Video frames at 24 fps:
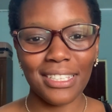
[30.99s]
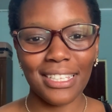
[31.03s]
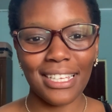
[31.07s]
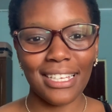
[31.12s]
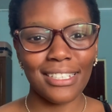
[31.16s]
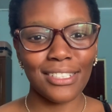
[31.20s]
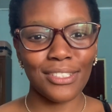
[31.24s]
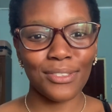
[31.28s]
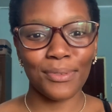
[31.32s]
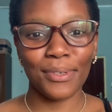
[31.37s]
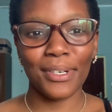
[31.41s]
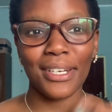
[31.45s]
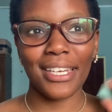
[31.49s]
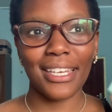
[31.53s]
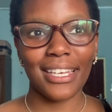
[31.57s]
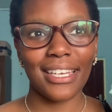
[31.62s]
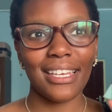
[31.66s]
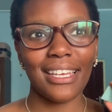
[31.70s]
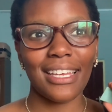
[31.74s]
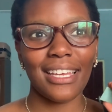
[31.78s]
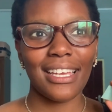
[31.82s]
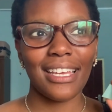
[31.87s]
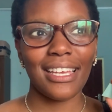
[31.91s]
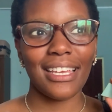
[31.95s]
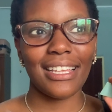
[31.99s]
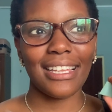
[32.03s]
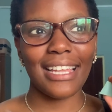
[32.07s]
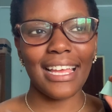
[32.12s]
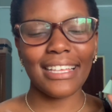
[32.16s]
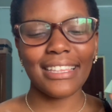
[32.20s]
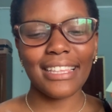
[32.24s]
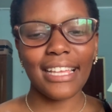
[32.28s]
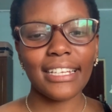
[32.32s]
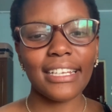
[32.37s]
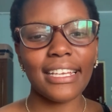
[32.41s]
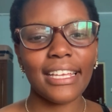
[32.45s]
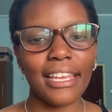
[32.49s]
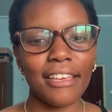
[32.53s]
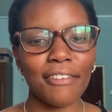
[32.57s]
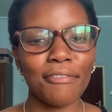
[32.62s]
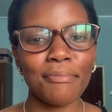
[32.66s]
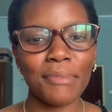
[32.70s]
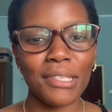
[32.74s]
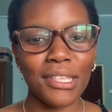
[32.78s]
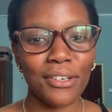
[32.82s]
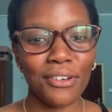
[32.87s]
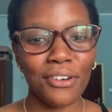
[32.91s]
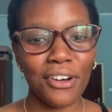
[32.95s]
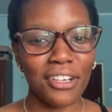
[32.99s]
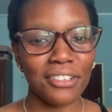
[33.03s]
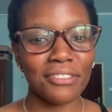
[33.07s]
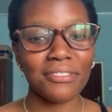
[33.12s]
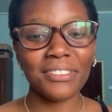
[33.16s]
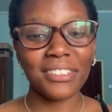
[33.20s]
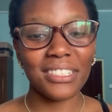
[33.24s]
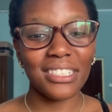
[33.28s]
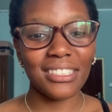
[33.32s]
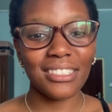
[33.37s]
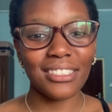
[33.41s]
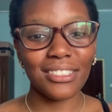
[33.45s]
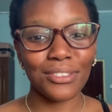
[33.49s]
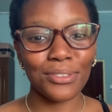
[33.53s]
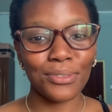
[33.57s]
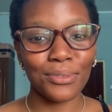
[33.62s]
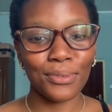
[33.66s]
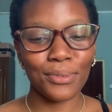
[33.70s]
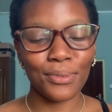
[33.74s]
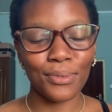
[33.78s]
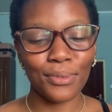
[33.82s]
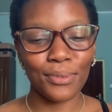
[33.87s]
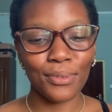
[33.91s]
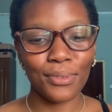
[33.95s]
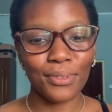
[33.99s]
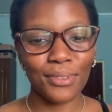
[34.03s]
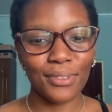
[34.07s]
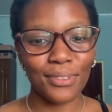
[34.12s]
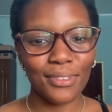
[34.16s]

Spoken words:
That is why, like, that gave me the confidence to